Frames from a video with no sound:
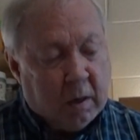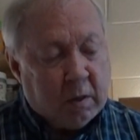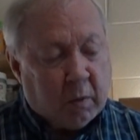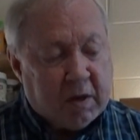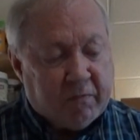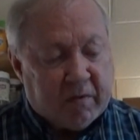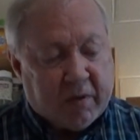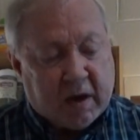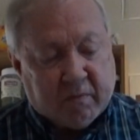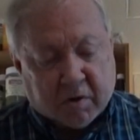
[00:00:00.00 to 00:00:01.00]
25th
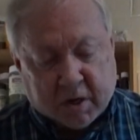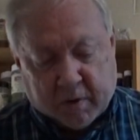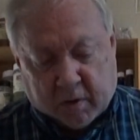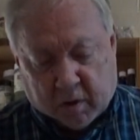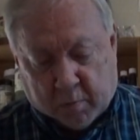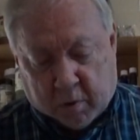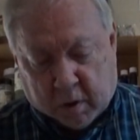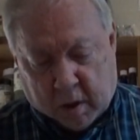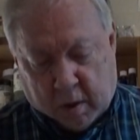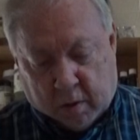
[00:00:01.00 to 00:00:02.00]
anniversary cookbook